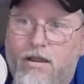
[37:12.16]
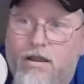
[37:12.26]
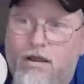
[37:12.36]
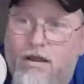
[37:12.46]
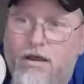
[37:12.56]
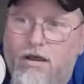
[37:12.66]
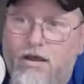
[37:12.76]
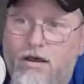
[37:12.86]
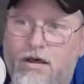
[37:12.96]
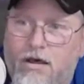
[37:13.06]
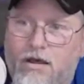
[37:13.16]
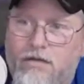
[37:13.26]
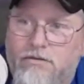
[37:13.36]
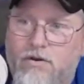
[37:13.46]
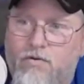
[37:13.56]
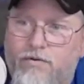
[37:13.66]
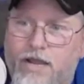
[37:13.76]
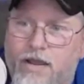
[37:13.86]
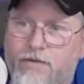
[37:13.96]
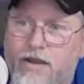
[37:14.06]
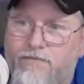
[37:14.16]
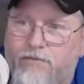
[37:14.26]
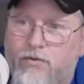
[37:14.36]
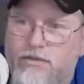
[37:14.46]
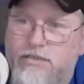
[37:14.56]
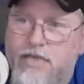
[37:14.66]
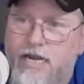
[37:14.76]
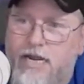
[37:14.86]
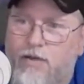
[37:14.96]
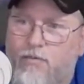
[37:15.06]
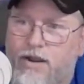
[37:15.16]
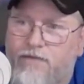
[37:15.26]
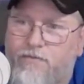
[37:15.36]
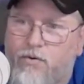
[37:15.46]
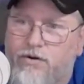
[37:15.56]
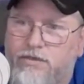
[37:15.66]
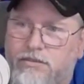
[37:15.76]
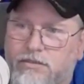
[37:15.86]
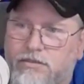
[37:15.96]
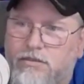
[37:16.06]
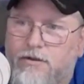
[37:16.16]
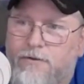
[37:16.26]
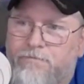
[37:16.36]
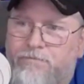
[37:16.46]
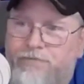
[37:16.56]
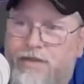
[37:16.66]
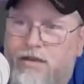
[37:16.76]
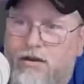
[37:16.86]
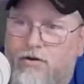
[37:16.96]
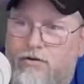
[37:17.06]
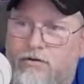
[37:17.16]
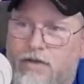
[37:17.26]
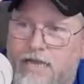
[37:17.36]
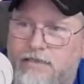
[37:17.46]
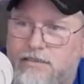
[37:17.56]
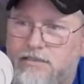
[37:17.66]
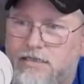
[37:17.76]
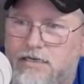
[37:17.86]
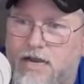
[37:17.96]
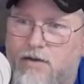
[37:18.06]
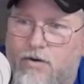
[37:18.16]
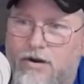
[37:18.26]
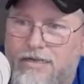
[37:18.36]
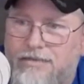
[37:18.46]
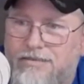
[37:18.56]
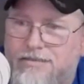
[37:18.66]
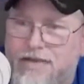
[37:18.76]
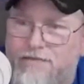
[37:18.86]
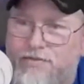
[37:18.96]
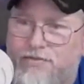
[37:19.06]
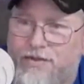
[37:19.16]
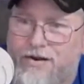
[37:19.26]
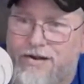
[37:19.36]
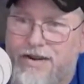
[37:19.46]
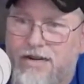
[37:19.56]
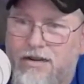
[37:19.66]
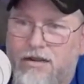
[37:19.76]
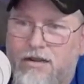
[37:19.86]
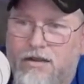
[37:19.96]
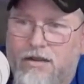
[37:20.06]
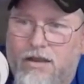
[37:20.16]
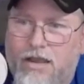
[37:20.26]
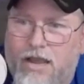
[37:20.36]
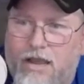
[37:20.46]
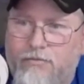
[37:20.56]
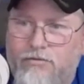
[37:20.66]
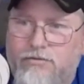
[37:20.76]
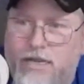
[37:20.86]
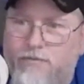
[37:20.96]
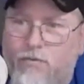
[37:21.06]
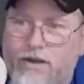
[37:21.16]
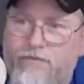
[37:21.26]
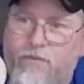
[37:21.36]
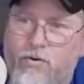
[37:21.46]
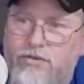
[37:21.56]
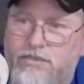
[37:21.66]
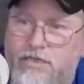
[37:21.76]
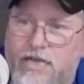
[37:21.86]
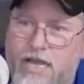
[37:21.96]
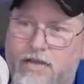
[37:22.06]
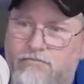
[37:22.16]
Let's go on down. We got Florida State at Wake Forest on ACC Network at 7:30. I'm going to take Wake Forest in that